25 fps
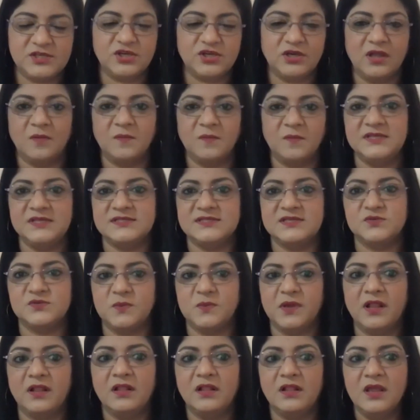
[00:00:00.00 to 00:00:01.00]
companies as
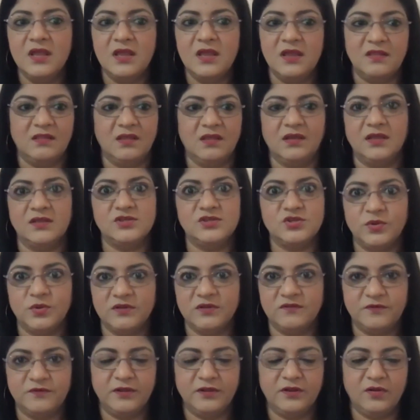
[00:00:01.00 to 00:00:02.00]
well that can do it
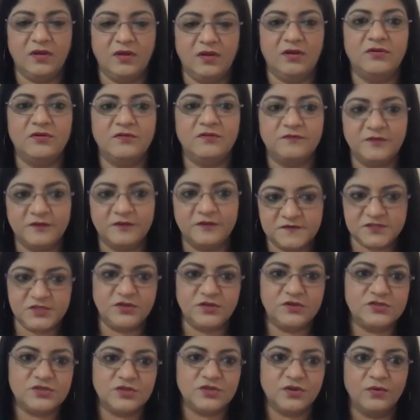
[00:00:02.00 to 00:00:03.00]
for, 150
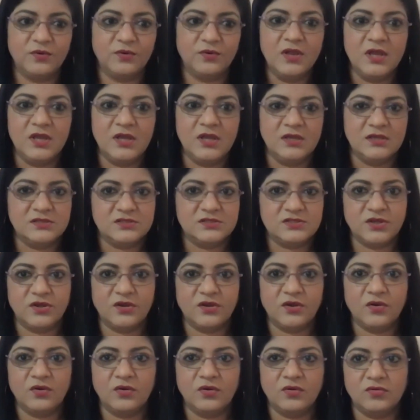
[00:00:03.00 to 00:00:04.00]
or so.
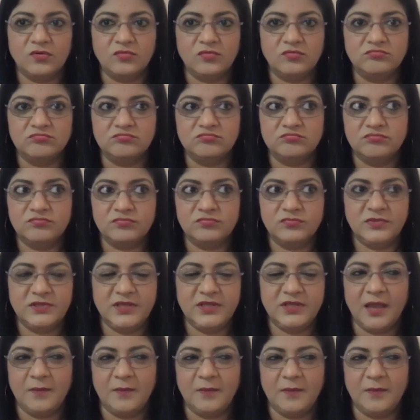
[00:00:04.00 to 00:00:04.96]
So yeah, I mean,